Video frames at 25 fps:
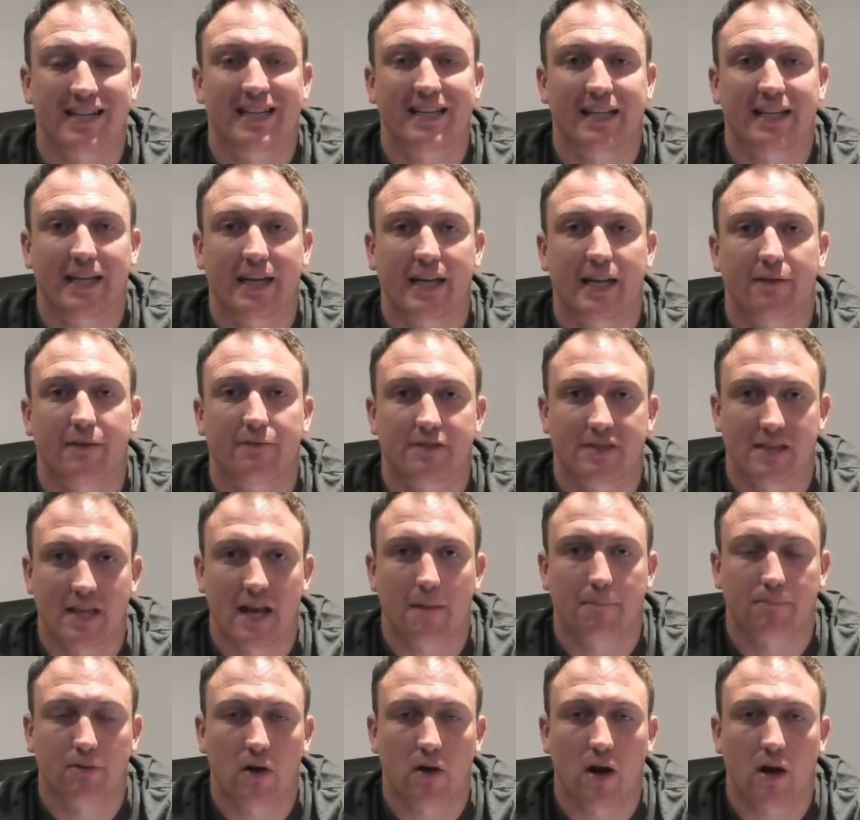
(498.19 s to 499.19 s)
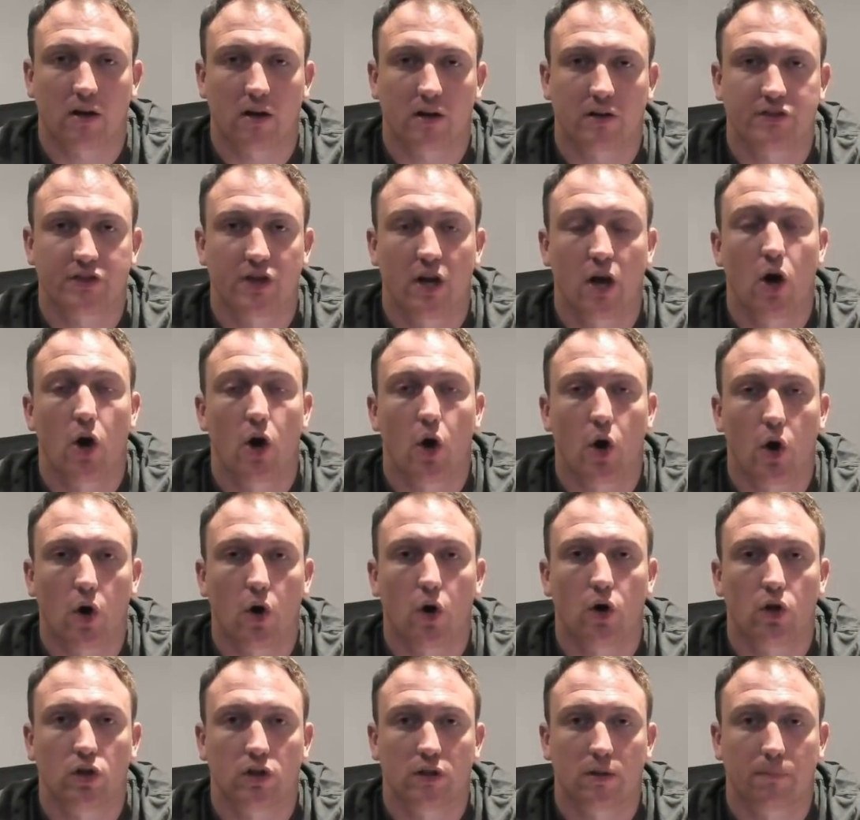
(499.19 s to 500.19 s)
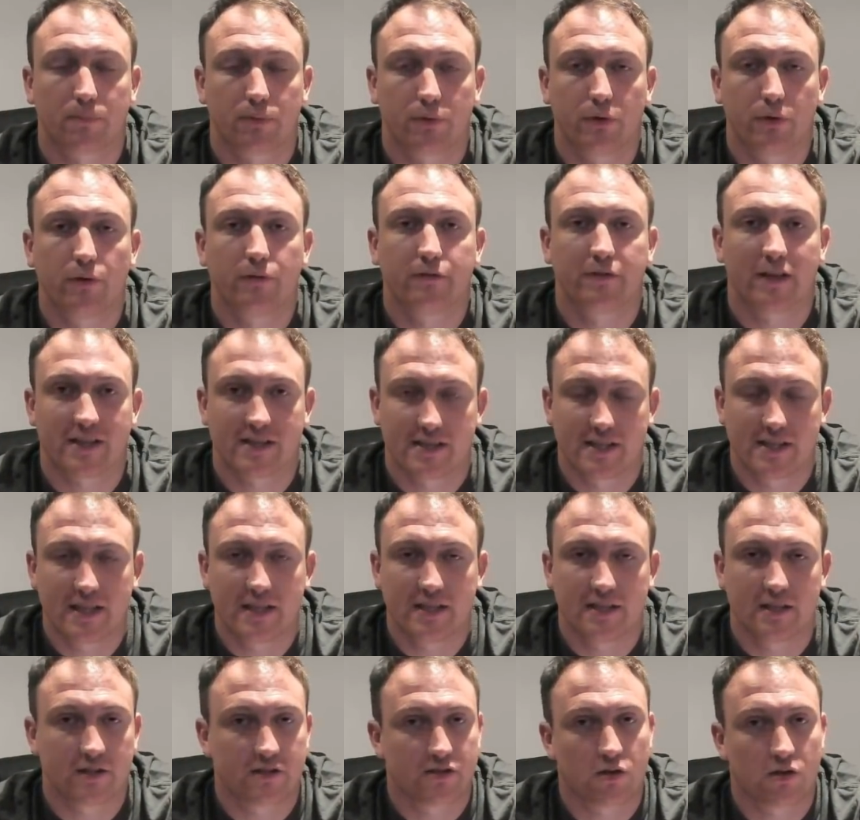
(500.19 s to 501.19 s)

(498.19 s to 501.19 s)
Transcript: it gives that product all the proof that's needed.